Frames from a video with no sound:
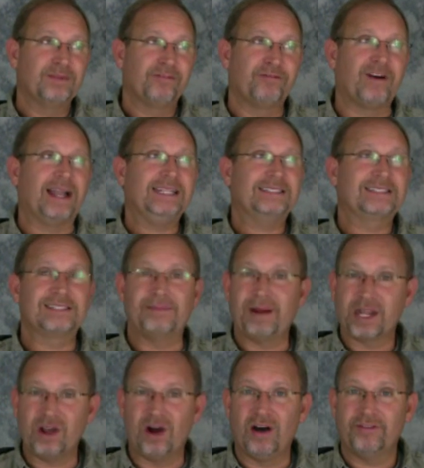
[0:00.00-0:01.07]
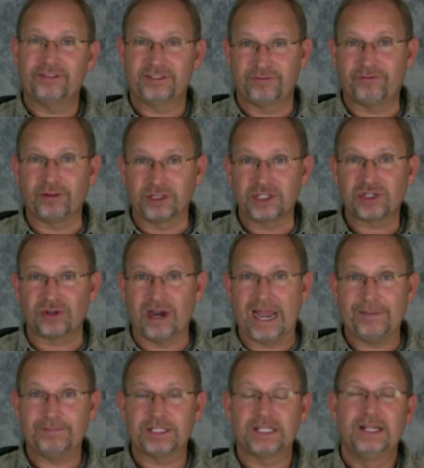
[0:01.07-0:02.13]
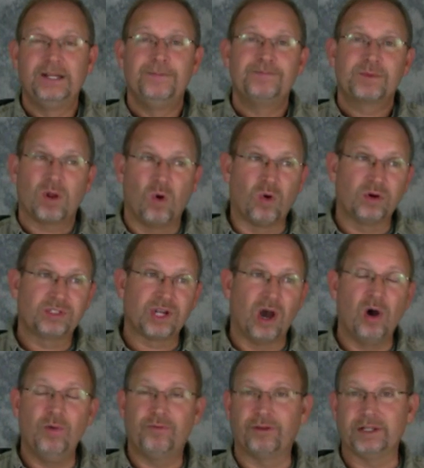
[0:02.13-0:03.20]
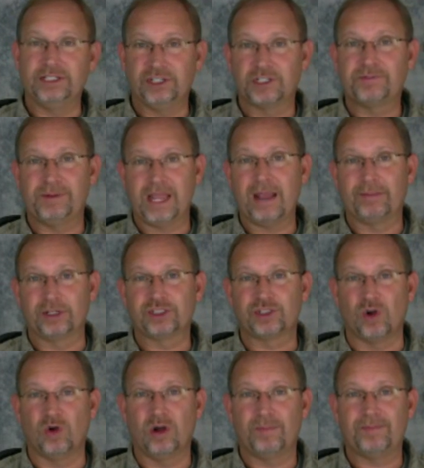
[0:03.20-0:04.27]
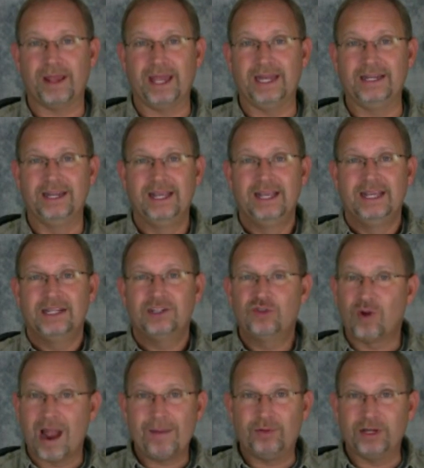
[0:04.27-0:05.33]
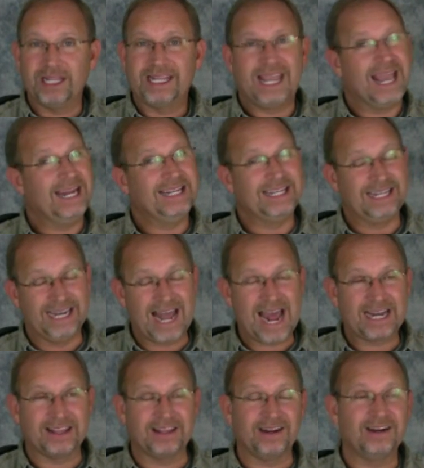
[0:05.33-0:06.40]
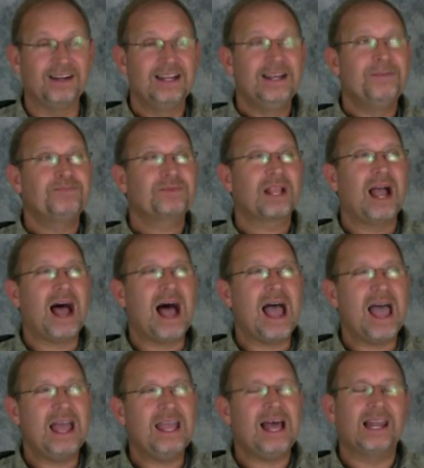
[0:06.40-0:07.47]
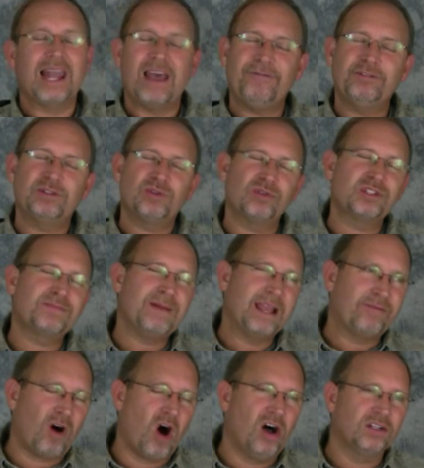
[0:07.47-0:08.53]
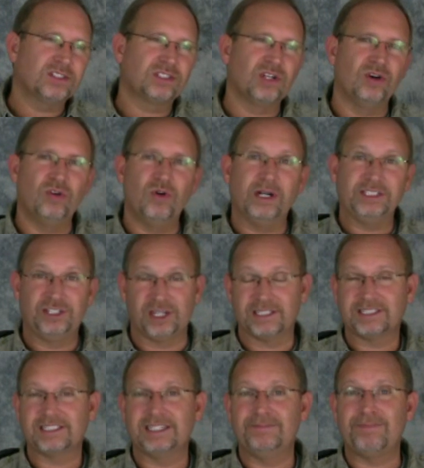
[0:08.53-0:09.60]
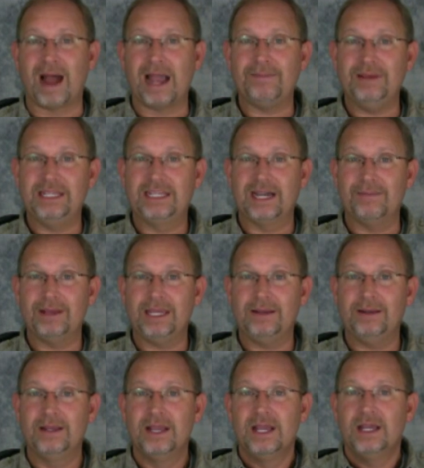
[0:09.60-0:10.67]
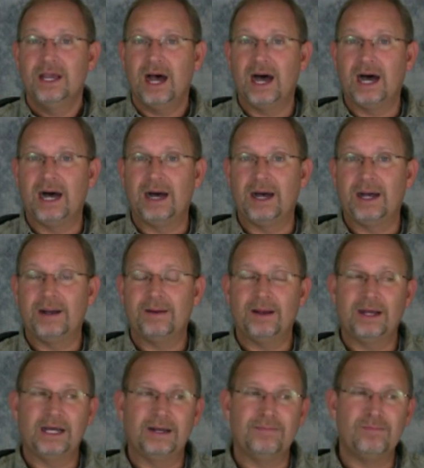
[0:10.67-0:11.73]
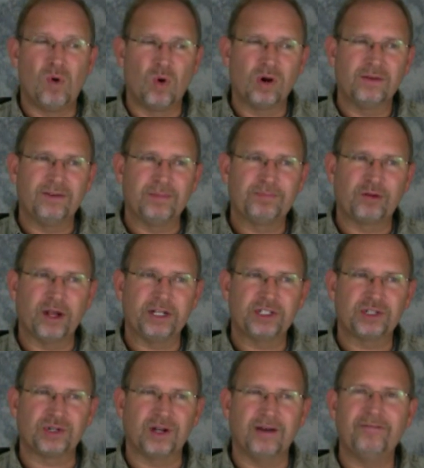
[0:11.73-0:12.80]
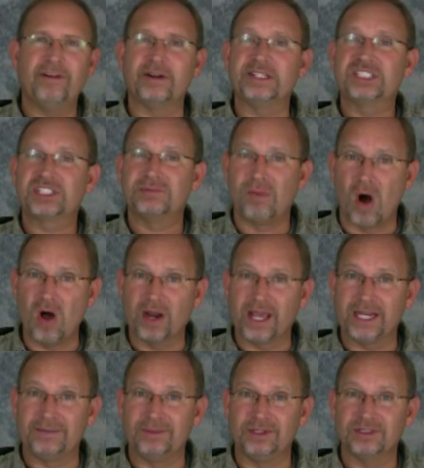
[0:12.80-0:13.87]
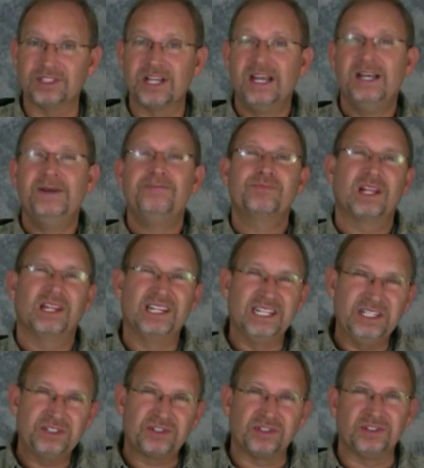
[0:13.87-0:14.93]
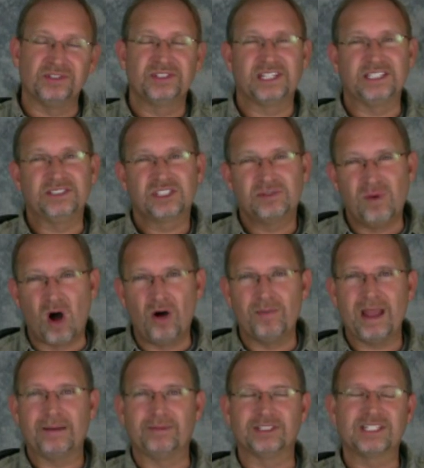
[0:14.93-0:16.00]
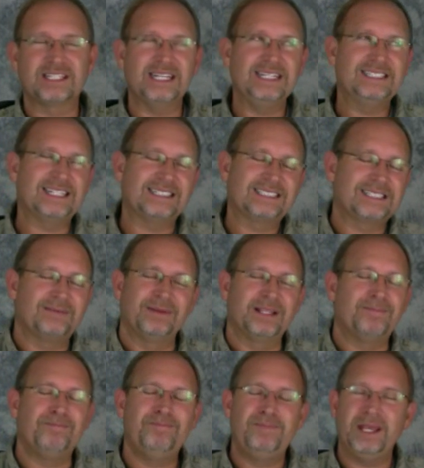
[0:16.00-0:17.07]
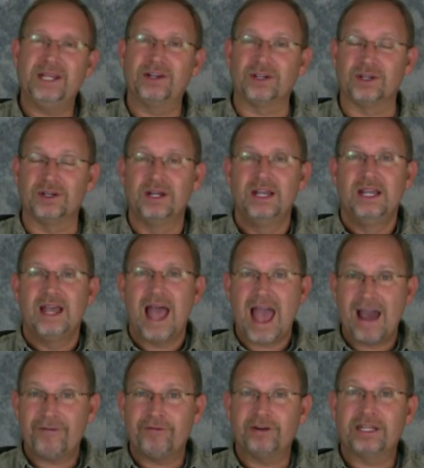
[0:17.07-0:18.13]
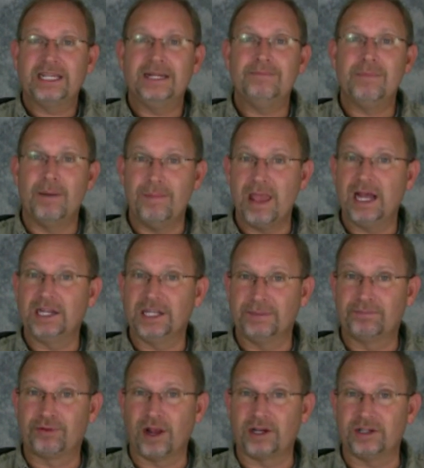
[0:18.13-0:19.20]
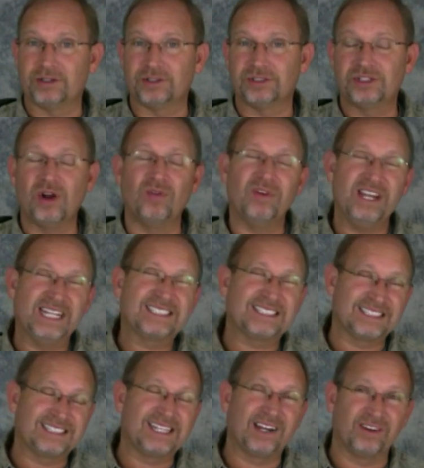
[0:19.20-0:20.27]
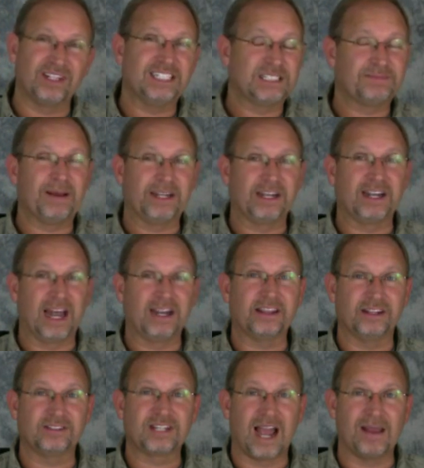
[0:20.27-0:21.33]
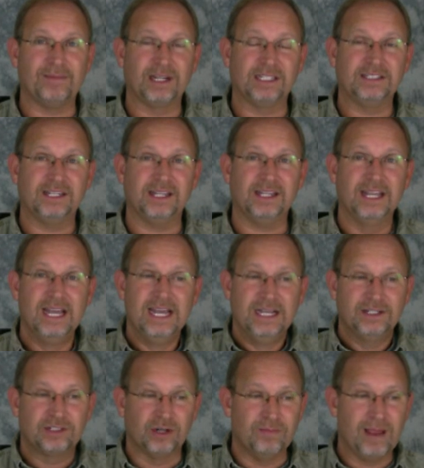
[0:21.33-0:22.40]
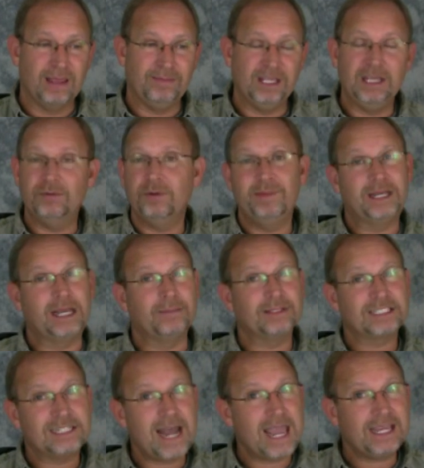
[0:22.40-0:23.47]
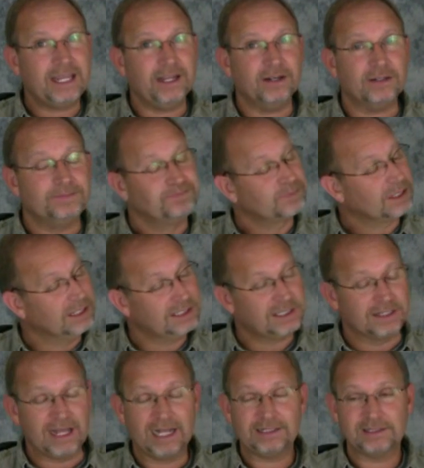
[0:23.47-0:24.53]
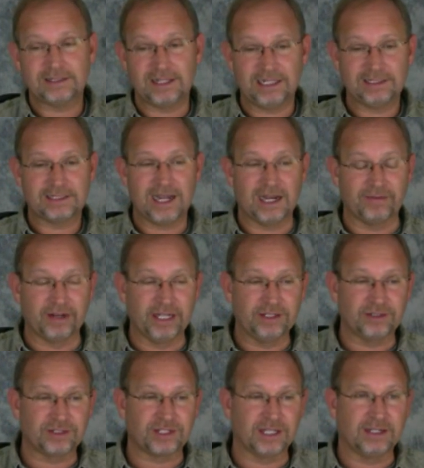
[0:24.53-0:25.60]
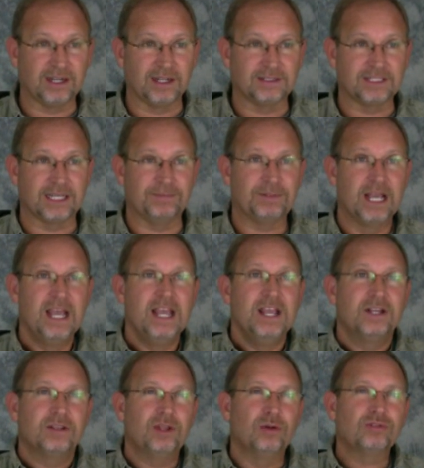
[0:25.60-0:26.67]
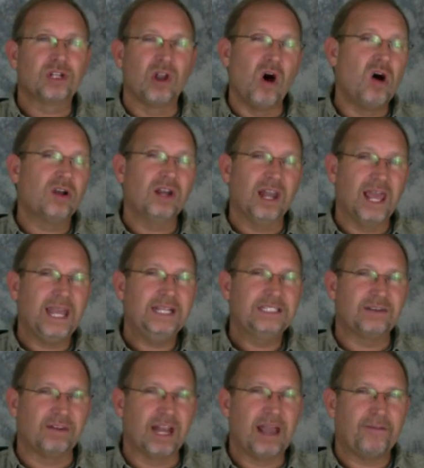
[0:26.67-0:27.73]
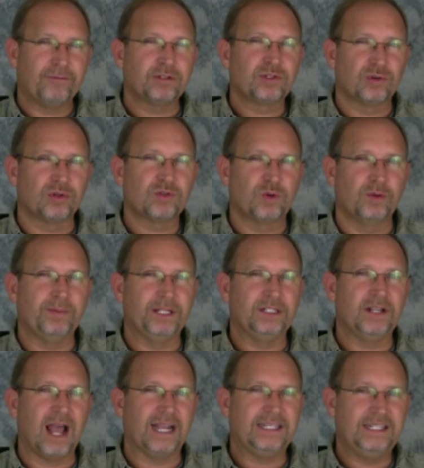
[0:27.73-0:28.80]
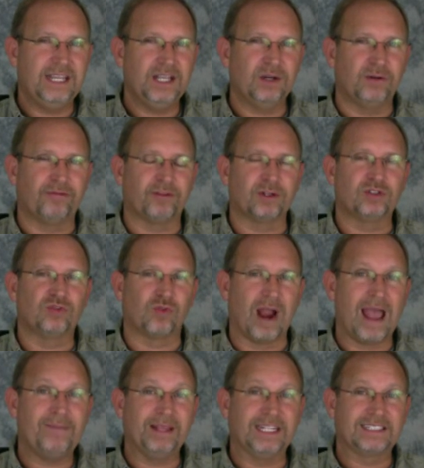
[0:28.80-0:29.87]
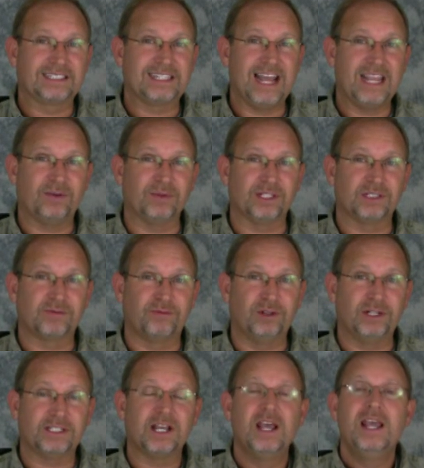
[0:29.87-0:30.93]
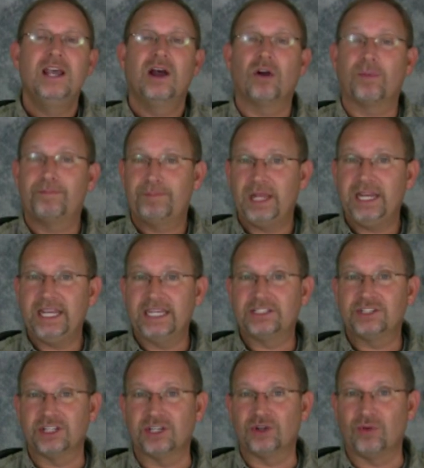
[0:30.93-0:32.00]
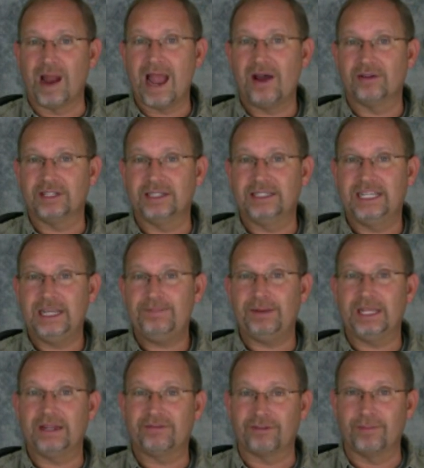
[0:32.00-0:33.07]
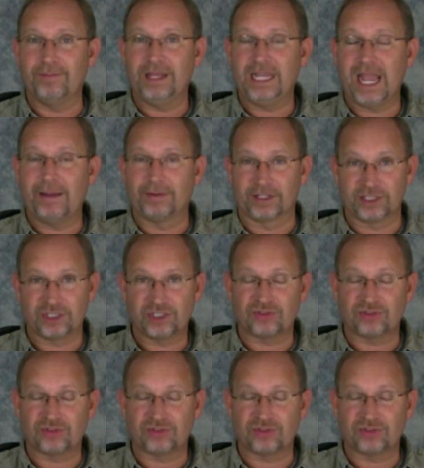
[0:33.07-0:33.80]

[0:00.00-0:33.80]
fight somebody off for the scraps or to hopefully just be able to show up and grab what it can and get out of there. Elaphrosaurus may have also adjusted by becoming more of a predator of very small animals, lizards and small mammals, things that some of the bigger African mammalian predators don't necessarily spend a lot of their time hunting. So maybe he would become a snake eater. Listen, that's kind of an interesting concept. Those long legs of Elaphrosaurus would have been ideal for grabbing a snake with his foot or pinning it to the ground and keeping it from being able to